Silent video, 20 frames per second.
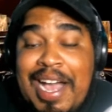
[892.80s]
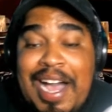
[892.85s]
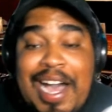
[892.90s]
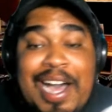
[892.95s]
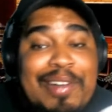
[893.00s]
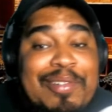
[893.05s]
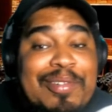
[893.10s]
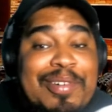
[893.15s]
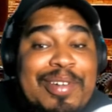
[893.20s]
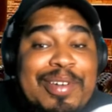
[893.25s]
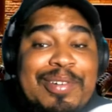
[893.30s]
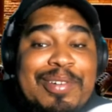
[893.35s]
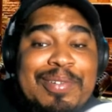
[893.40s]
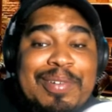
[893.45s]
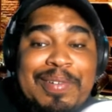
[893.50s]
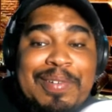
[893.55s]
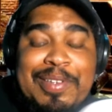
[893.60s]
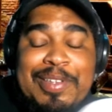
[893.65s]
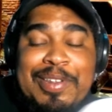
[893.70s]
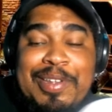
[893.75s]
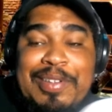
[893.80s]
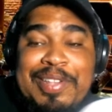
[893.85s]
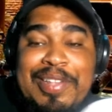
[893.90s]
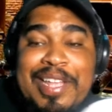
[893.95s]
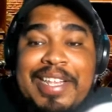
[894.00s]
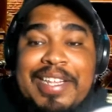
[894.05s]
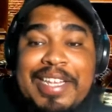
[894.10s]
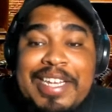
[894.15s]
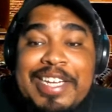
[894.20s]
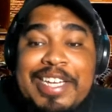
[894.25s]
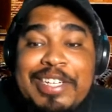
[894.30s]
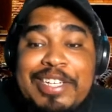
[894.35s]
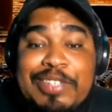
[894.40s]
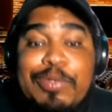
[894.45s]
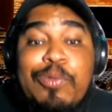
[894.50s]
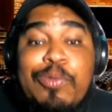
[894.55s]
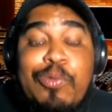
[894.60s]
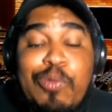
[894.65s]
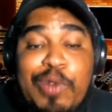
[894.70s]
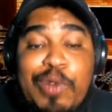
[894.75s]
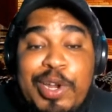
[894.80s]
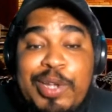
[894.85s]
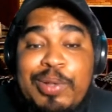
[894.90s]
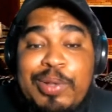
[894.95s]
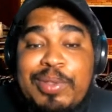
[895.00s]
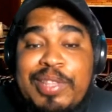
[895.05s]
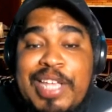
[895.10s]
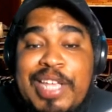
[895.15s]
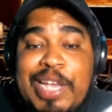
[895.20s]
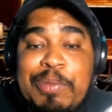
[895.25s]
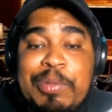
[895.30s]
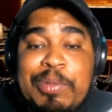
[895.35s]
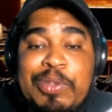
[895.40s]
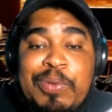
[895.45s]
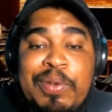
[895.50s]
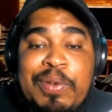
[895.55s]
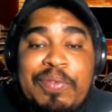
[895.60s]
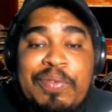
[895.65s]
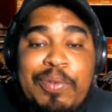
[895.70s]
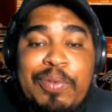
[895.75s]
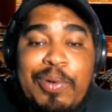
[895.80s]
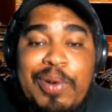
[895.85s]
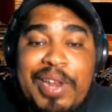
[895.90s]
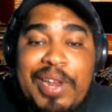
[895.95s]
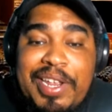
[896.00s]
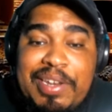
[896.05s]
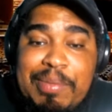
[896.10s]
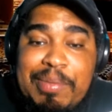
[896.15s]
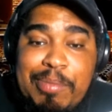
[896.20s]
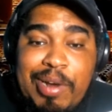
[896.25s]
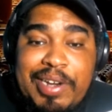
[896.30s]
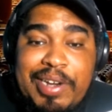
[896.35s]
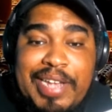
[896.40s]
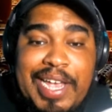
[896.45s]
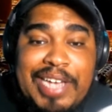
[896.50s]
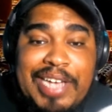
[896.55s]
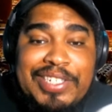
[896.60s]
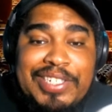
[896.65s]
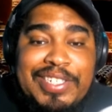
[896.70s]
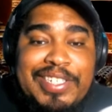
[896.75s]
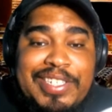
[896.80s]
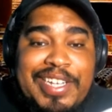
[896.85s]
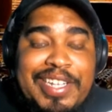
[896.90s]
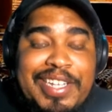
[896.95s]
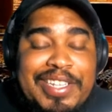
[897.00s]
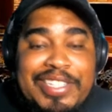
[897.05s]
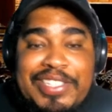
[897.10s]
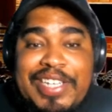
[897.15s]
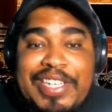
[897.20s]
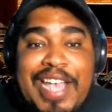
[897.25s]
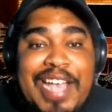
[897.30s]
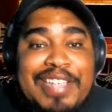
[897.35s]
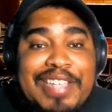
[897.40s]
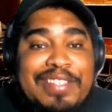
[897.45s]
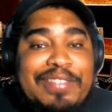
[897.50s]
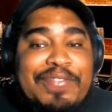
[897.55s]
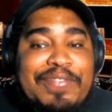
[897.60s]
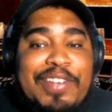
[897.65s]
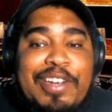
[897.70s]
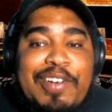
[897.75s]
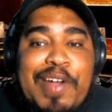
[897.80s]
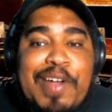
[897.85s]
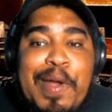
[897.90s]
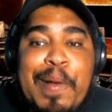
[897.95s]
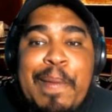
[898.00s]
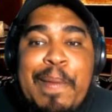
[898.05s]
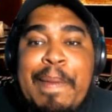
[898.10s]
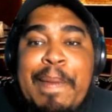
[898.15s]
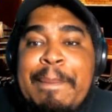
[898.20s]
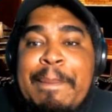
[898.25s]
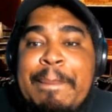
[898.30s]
I don't know. You know, there is a real thing between 40 and the Bardashians there that she has to figure out.